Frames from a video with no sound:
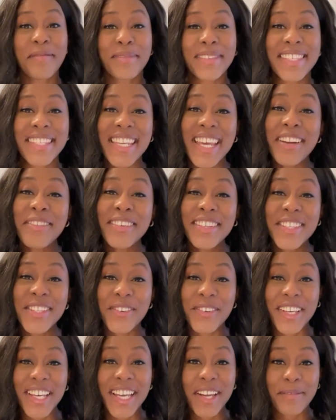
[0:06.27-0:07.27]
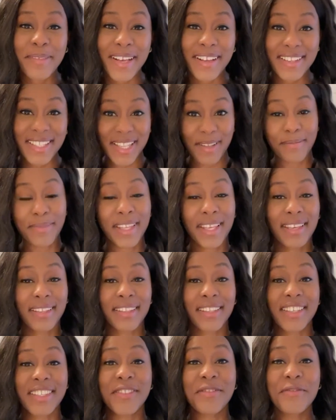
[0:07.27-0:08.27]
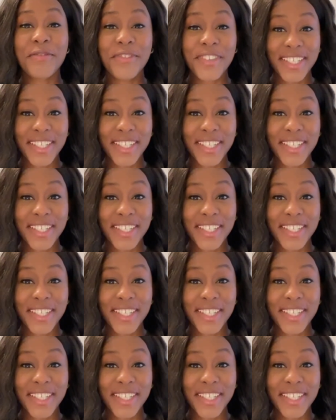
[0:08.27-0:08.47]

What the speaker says: Today we're talking about something that's